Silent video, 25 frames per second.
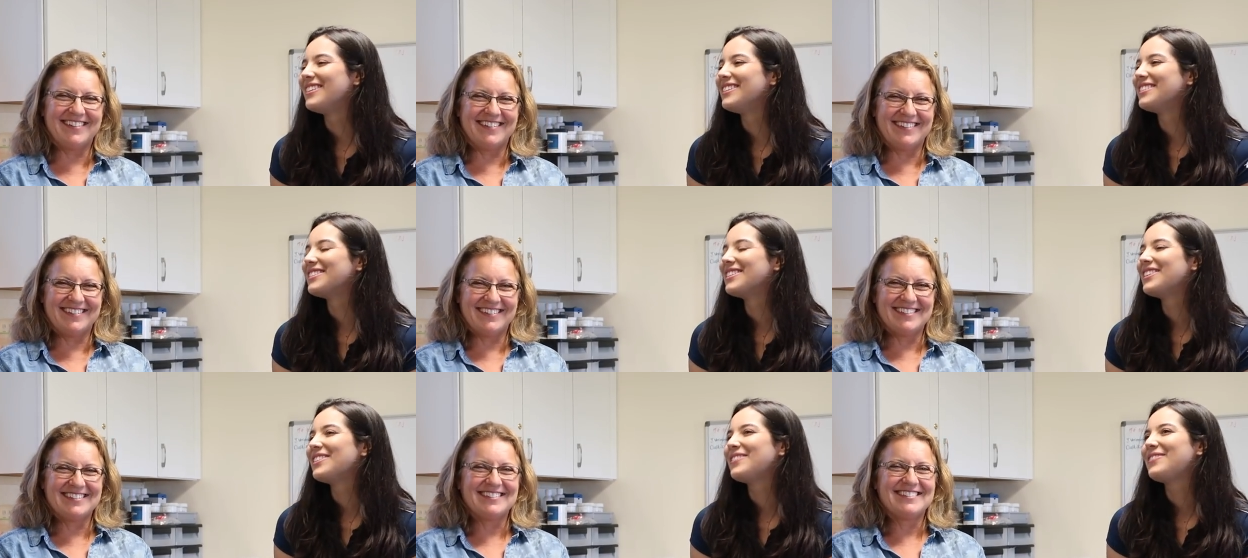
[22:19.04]

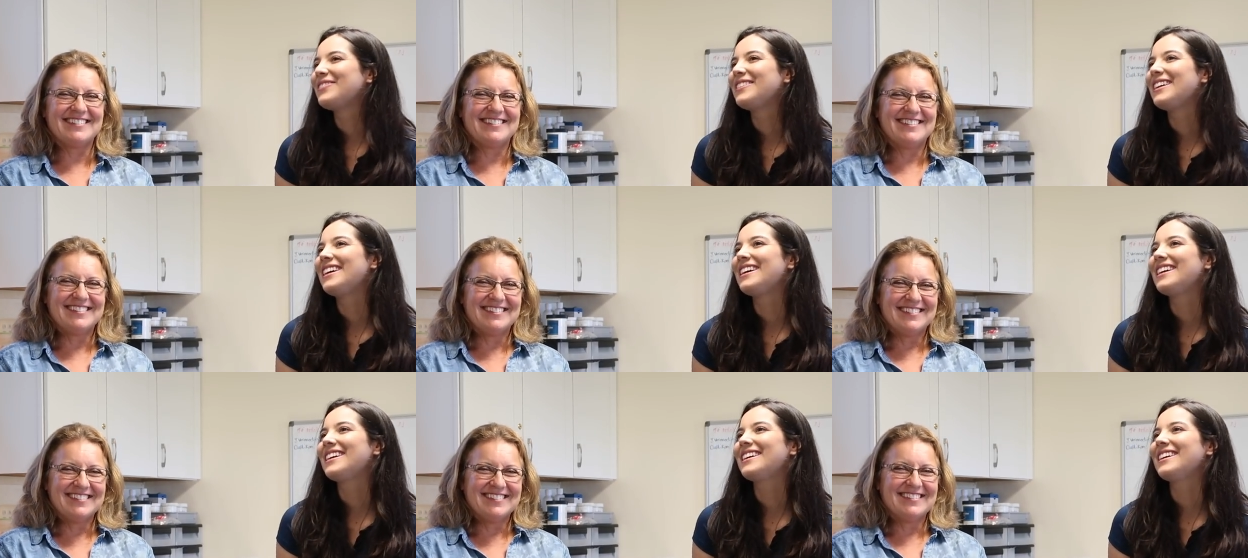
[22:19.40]
Speaker 1: wonder if
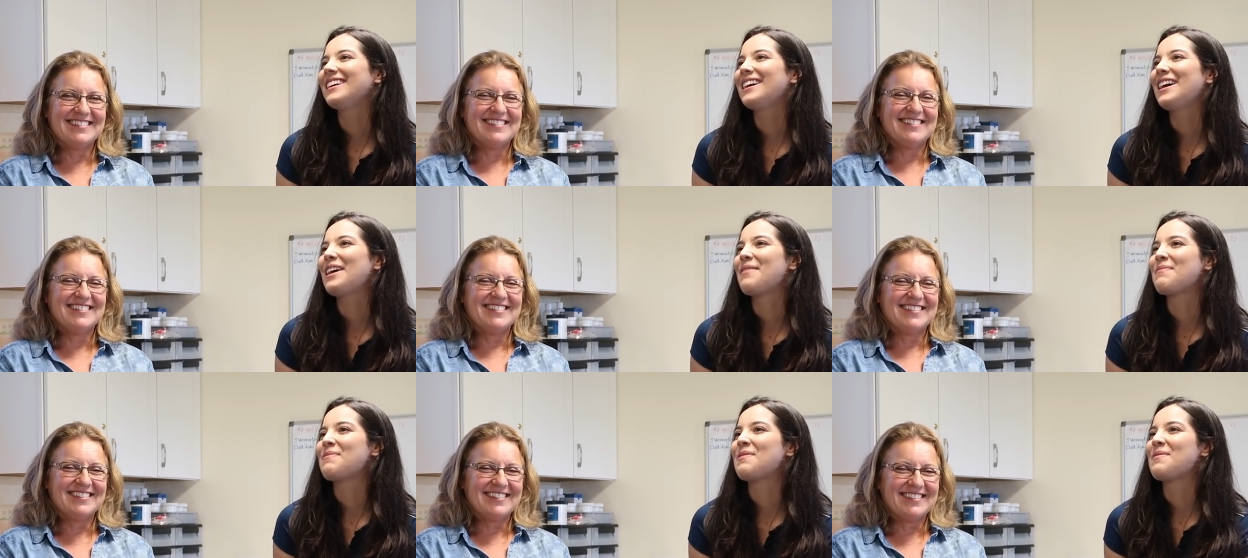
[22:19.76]
like
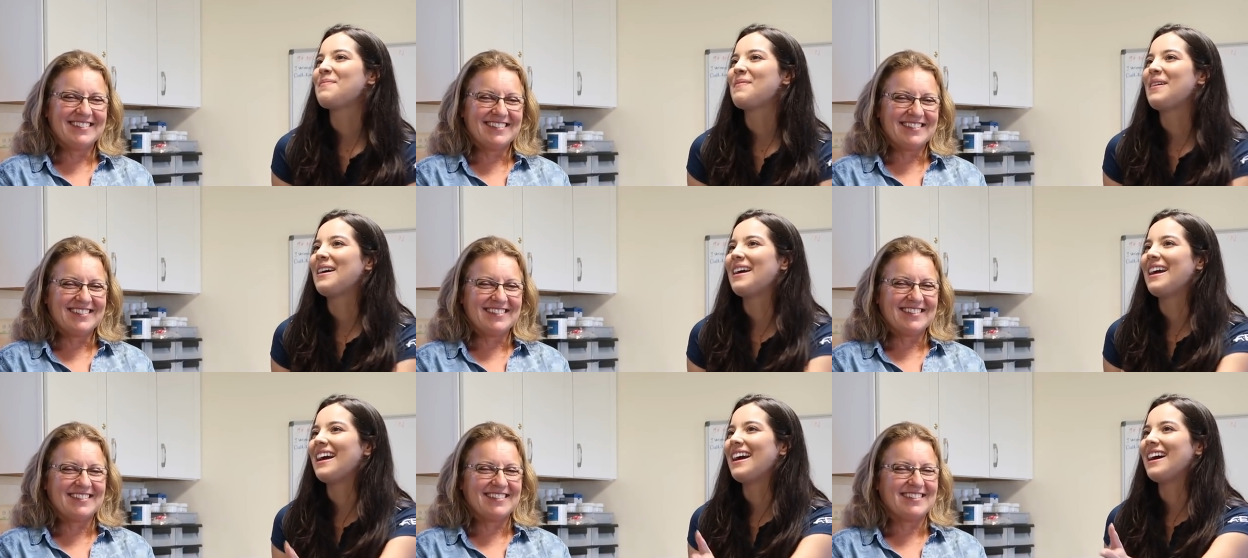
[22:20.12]
I put
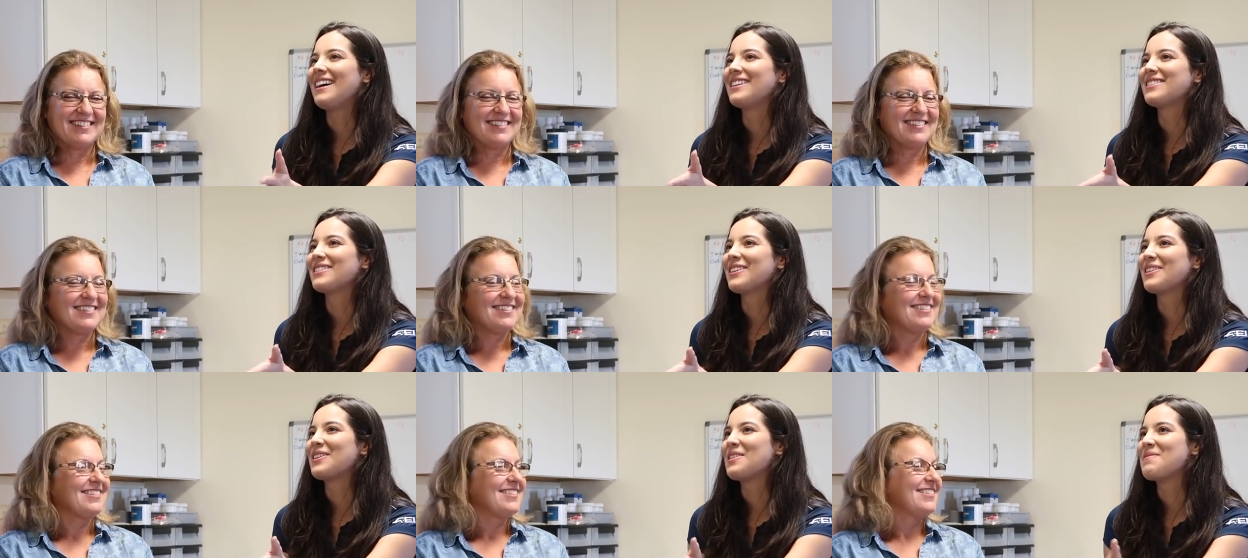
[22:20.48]
my
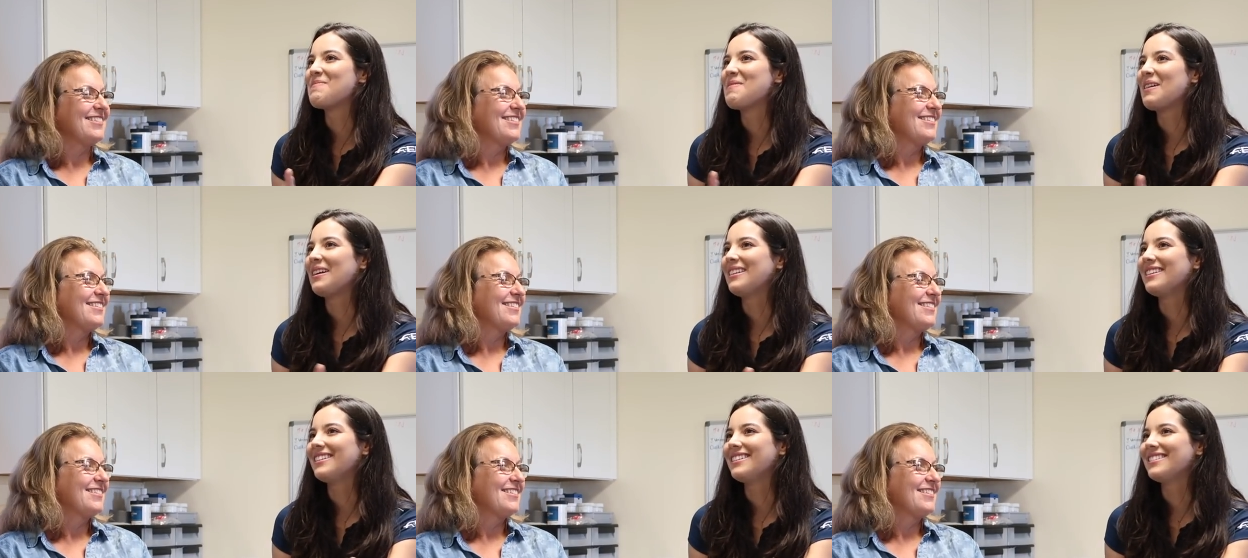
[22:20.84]
hand on her
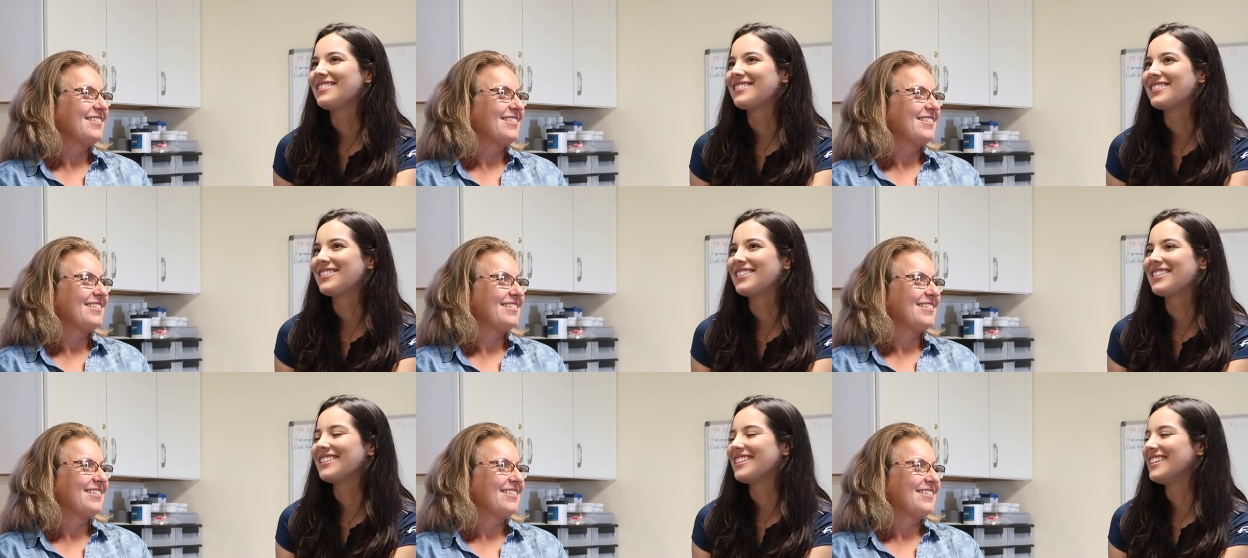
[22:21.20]
belly
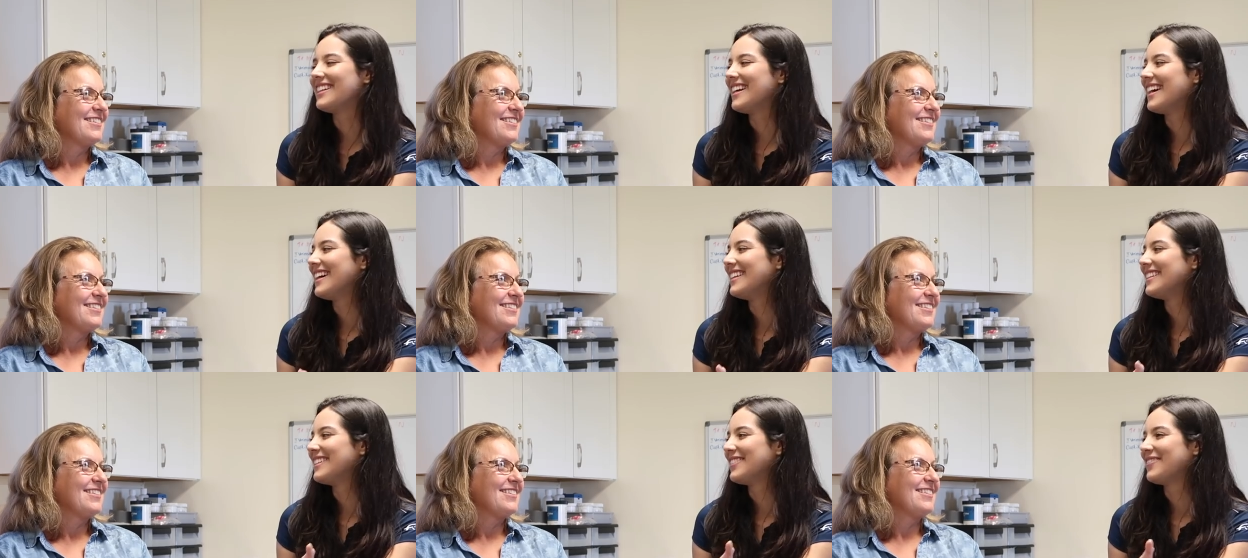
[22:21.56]
during the
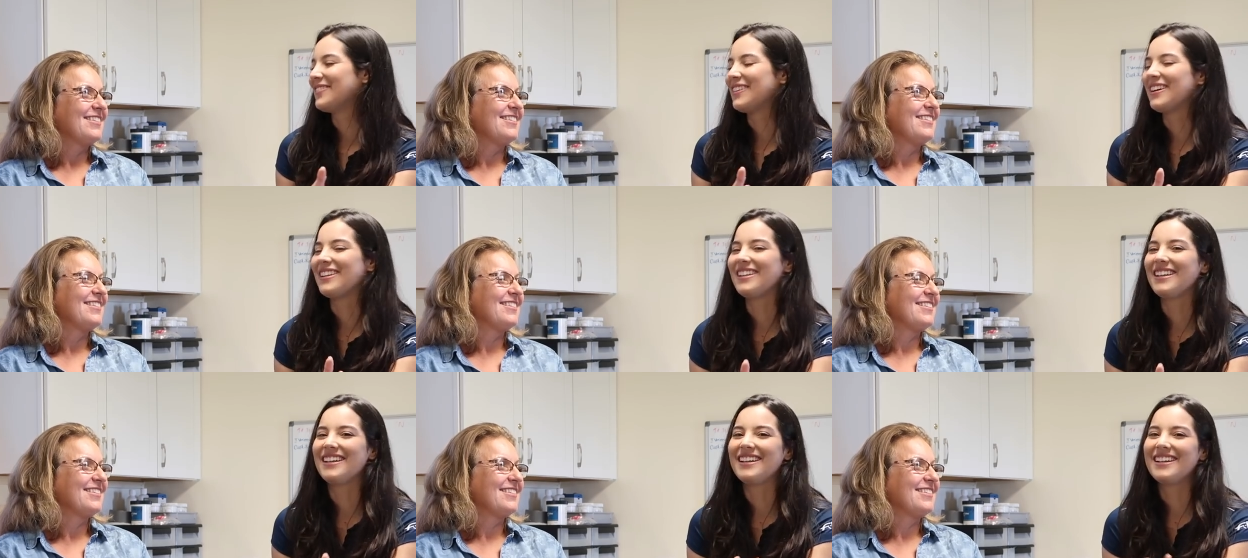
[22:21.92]
end, if
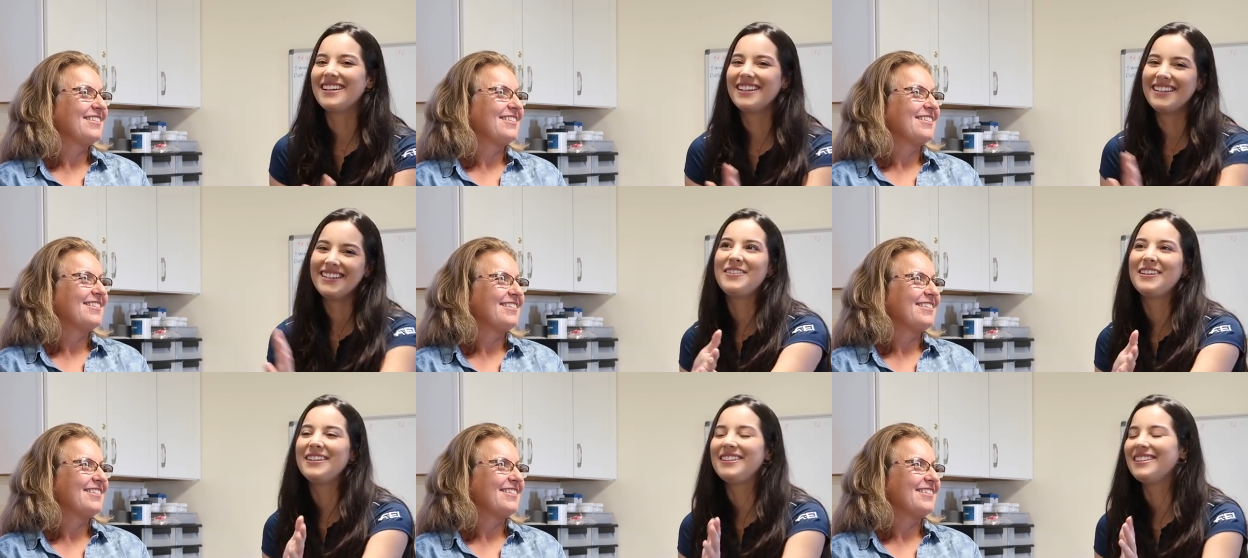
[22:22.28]
I
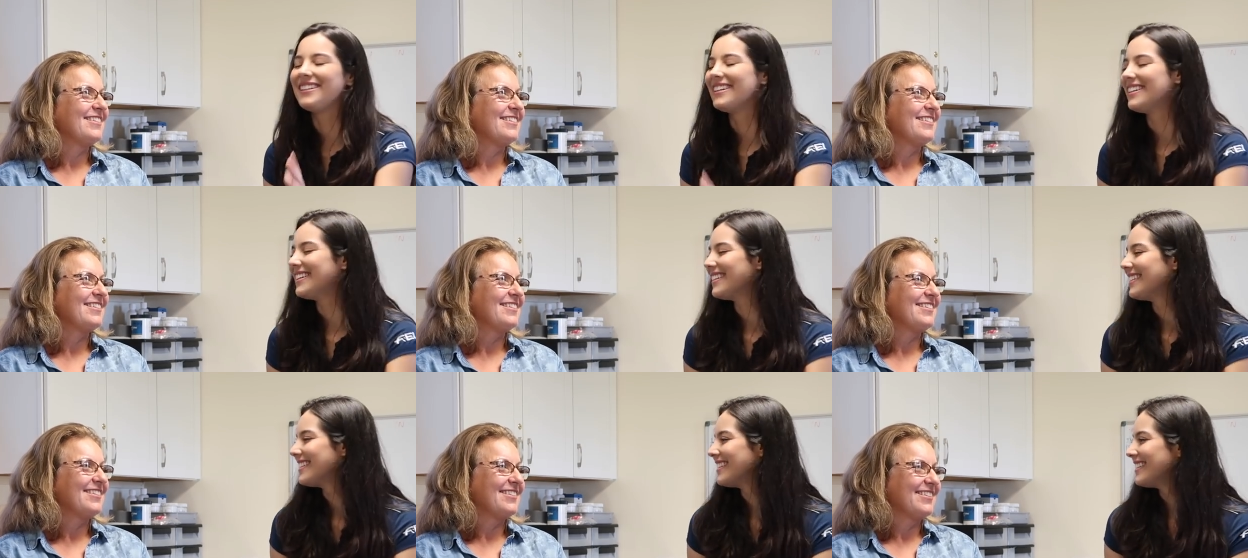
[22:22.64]
like feel
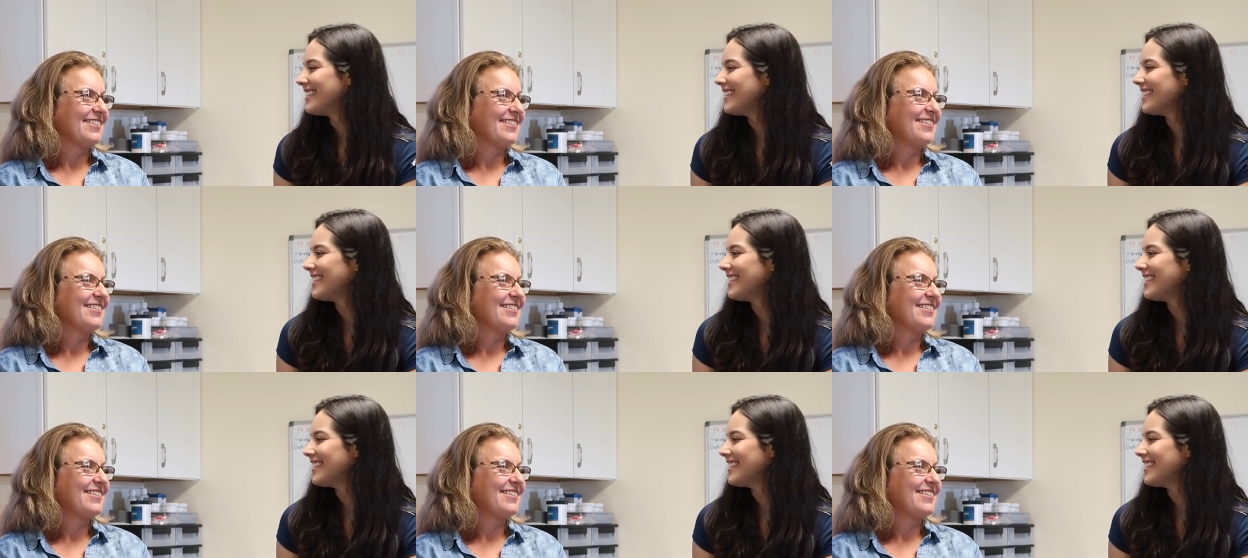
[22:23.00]
it.